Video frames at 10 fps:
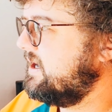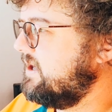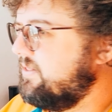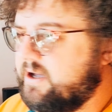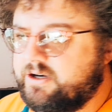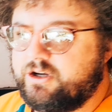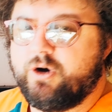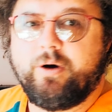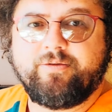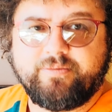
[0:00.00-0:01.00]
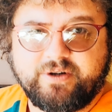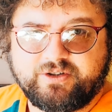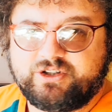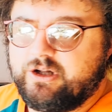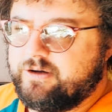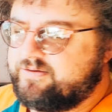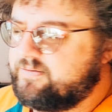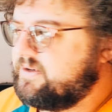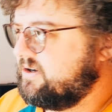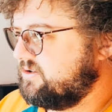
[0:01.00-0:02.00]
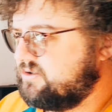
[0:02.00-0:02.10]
And then go up from there, scale up from there.